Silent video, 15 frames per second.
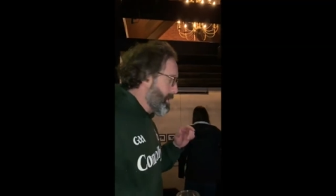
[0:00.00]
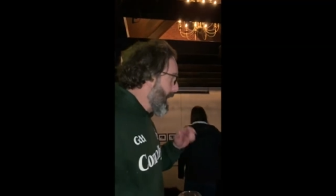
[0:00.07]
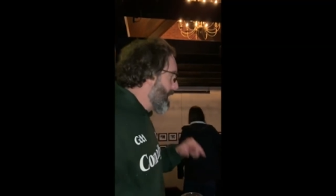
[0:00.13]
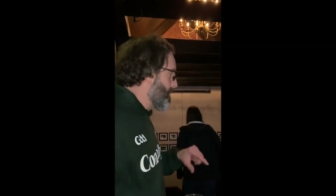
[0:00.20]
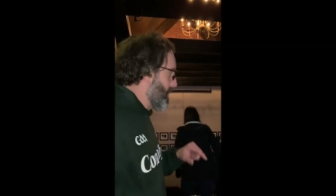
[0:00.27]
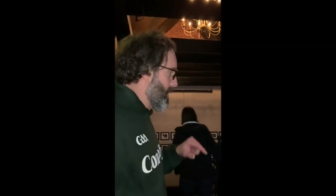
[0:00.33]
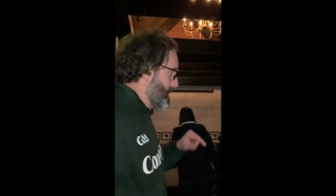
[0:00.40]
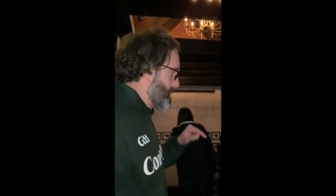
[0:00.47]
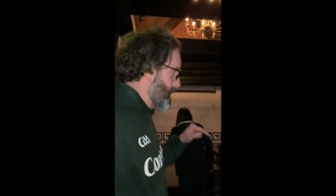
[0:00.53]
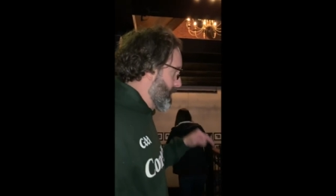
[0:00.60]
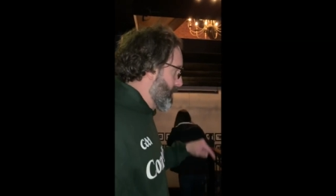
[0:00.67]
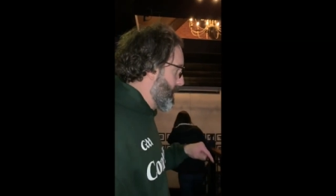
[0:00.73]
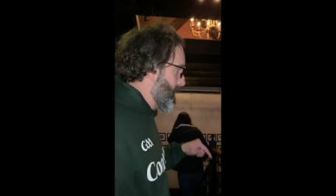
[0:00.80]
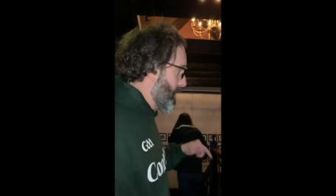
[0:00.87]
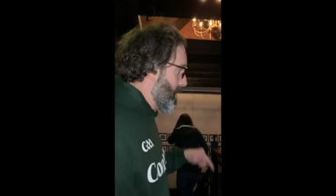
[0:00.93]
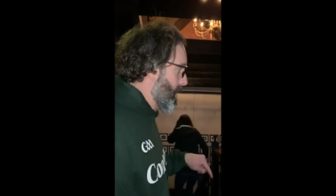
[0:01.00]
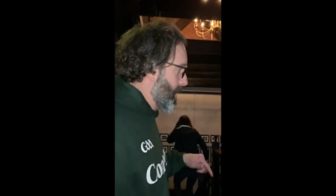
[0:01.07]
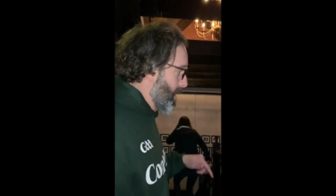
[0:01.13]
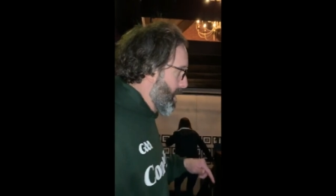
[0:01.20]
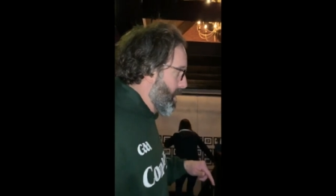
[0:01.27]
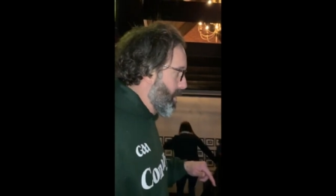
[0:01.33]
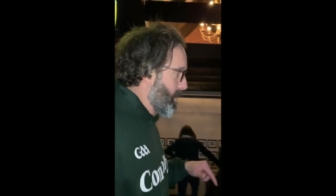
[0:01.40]
Never until a year
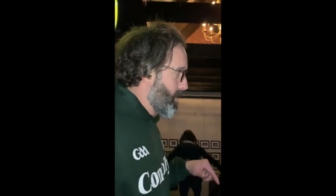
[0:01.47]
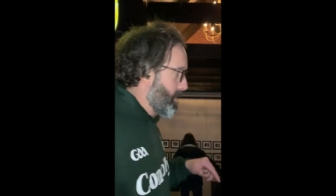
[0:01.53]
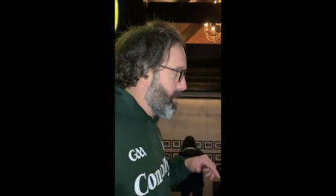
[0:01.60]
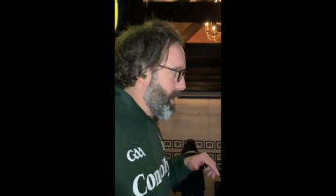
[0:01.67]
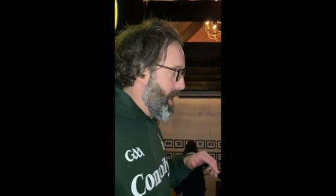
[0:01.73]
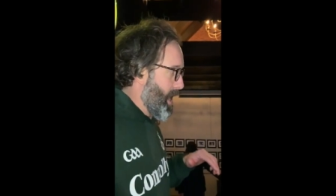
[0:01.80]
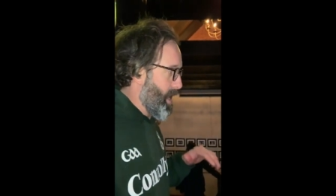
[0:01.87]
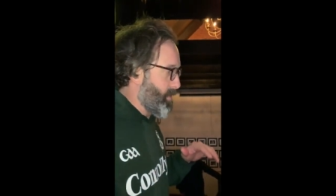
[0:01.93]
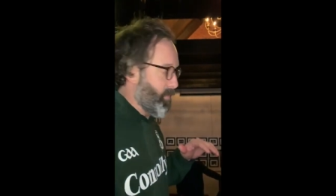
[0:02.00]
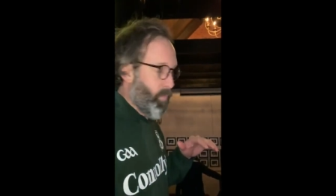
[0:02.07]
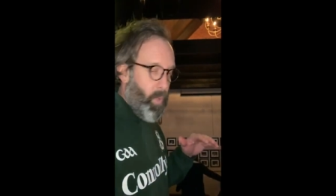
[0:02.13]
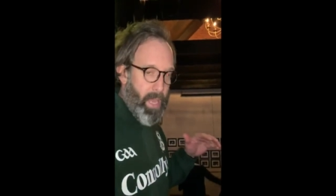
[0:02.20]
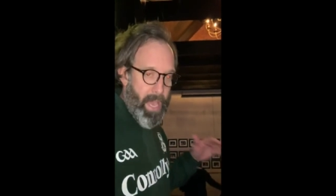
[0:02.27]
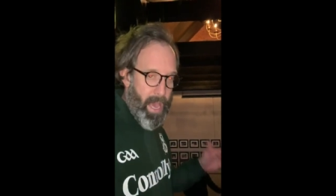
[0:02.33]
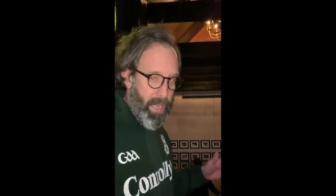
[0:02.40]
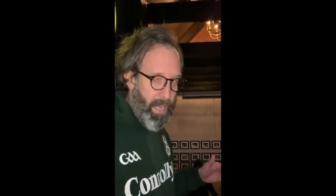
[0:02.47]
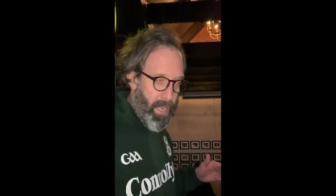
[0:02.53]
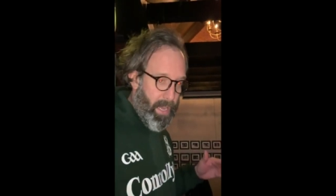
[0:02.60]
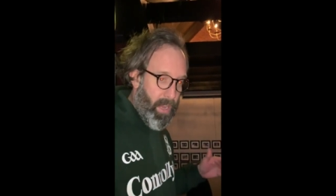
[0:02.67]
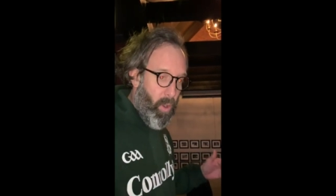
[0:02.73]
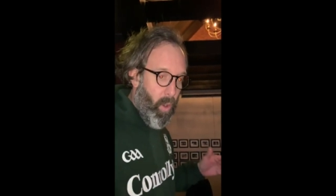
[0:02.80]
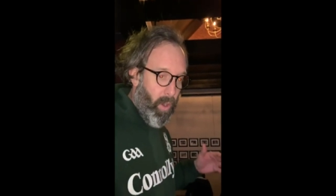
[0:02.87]
ago have we had
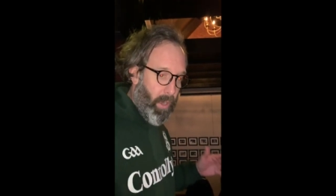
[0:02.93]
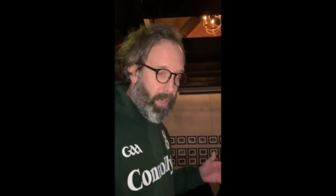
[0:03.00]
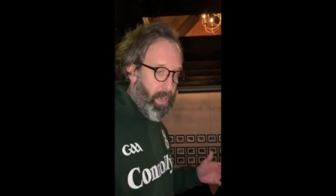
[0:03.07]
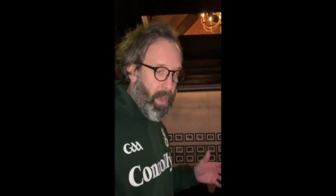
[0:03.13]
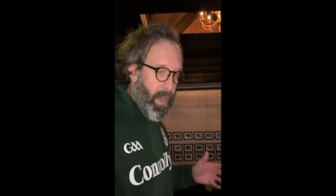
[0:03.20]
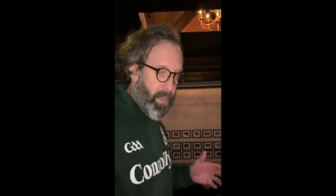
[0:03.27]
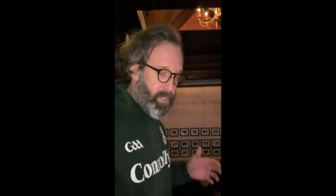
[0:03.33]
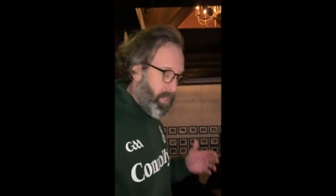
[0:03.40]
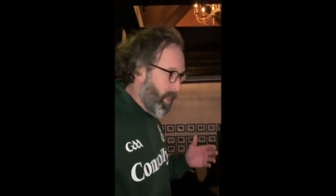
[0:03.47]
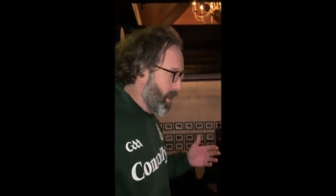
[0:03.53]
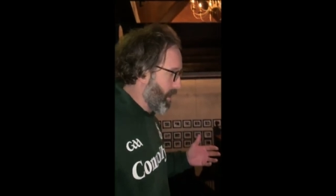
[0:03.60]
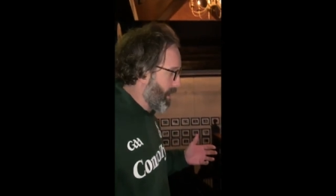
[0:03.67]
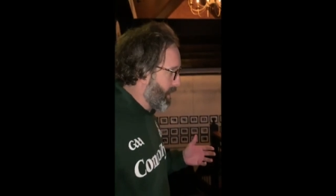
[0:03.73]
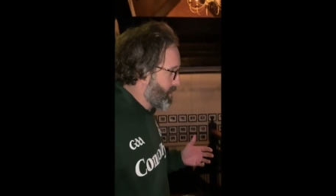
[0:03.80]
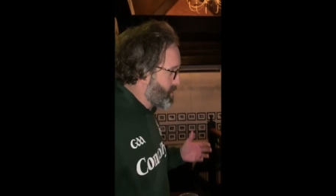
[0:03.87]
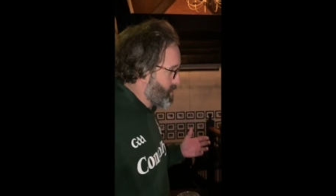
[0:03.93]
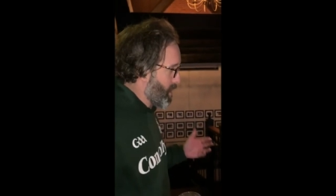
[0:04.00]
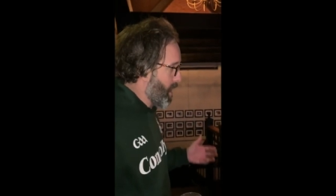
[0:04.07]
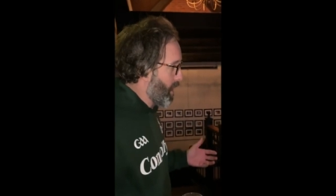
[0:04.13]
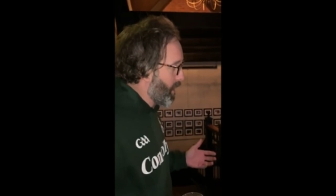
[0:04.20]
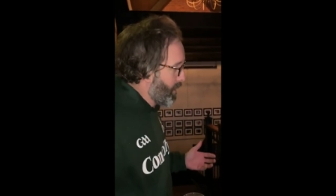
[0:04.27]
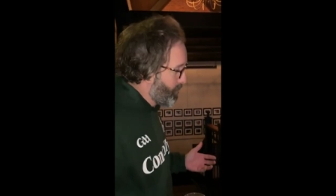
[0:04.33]
any organized hurling in
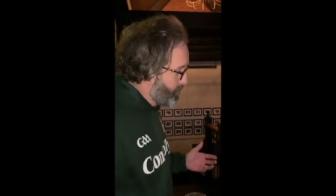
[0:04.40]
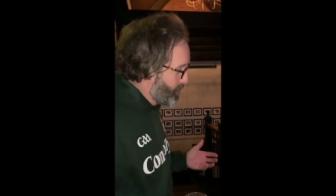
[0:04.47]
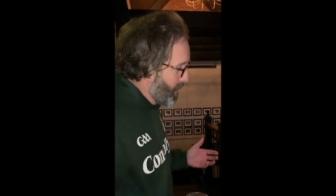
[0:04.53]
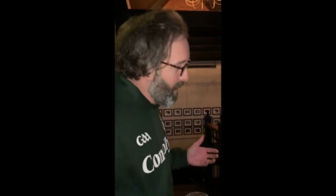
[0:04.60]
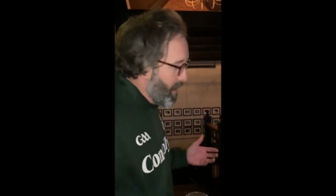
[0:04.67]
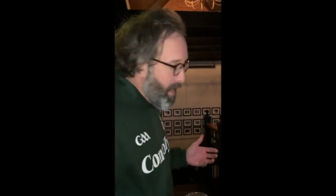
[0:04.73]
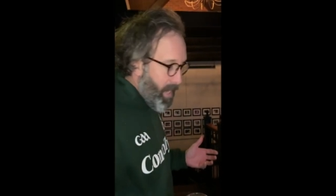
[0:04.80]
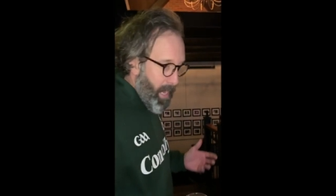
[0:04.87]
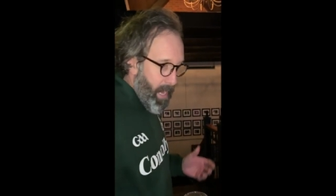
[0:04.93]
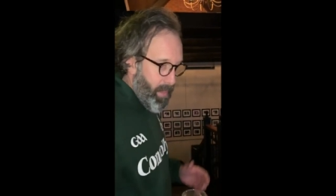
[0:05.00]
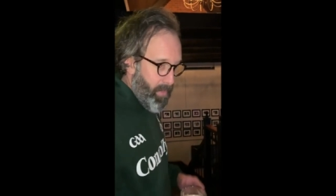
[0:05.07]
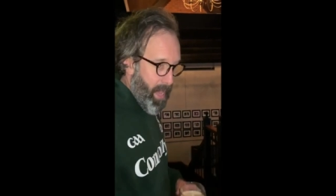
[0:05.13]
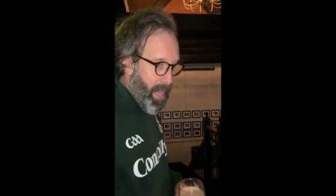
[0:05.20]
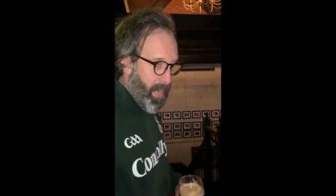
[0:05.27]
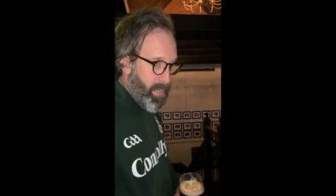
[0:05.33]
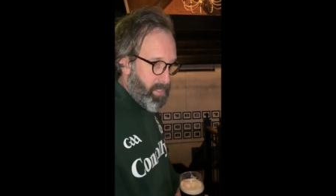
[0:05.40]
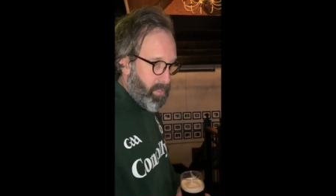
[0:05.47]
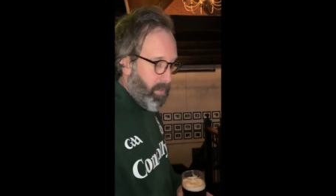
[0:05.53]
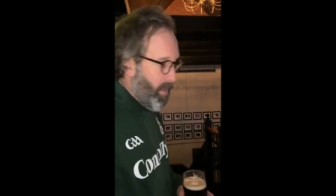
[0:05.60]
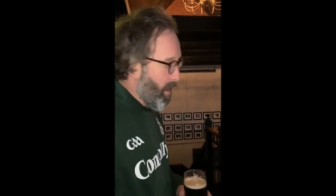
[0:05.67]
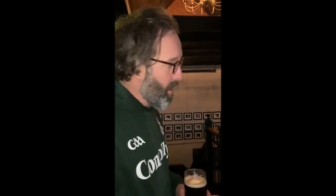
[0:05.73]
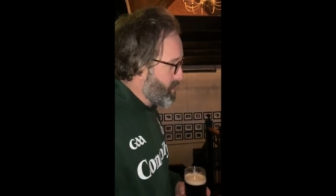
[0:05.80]
Charlotte. And that is
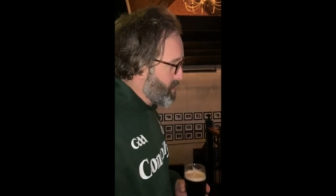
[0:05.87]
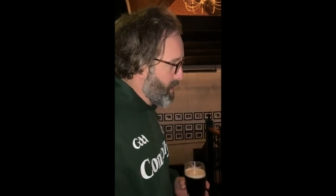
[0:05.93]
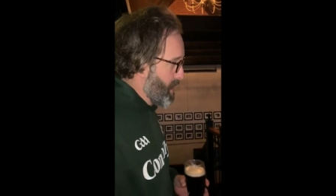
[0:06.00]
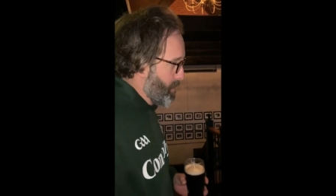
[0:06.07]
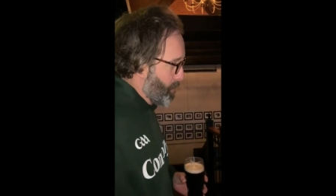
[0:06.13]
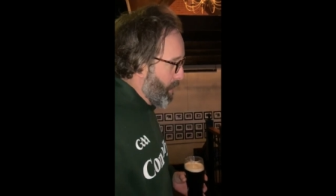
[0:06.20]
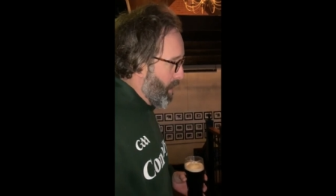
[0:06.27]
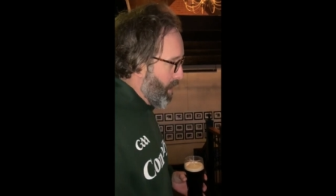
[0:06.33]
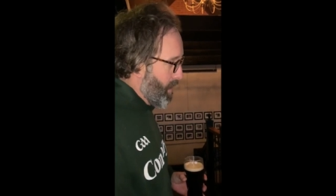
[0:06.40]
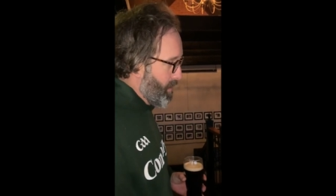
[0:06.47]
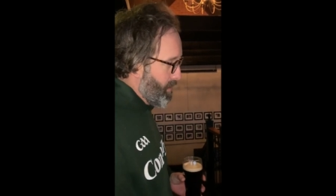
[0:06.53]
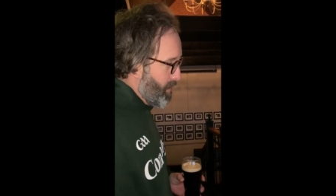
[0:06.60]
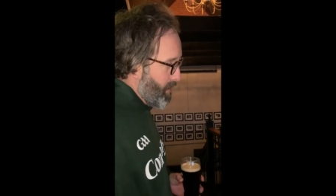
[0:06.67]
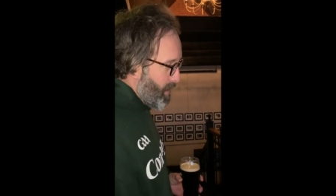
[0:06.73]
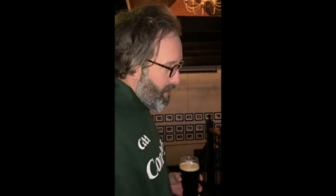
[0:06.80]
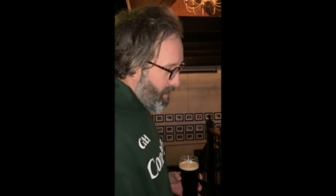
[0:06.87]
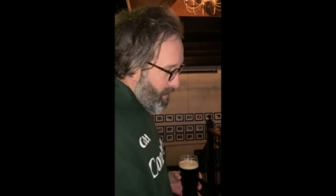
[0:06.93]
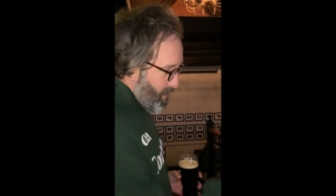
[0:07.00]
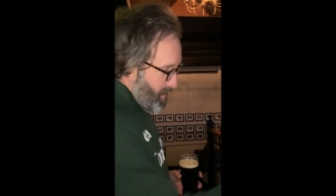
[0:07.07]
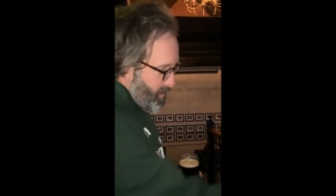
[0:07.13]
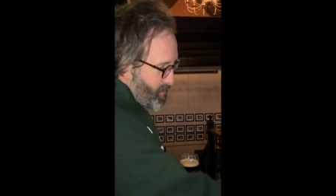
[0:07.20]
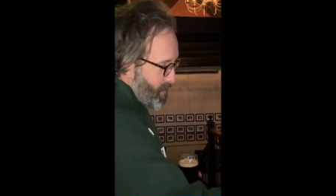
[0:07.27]
largely in part
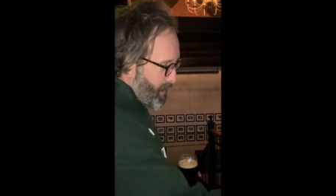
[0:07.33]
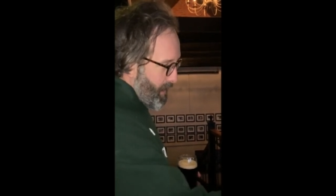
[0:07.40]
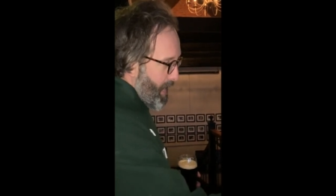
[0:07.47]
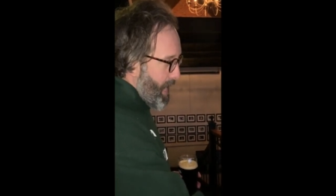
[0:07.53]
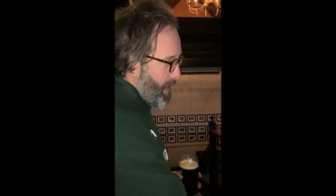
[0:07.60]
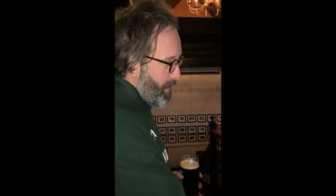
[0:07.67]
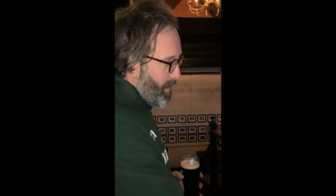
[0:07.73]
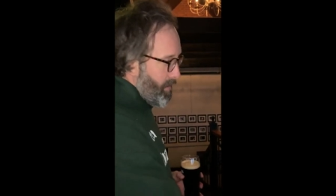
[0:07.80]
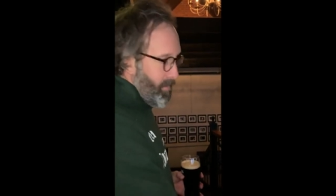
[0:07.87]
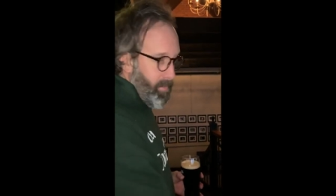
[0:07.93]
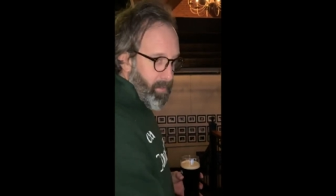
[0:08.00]
to Caitlin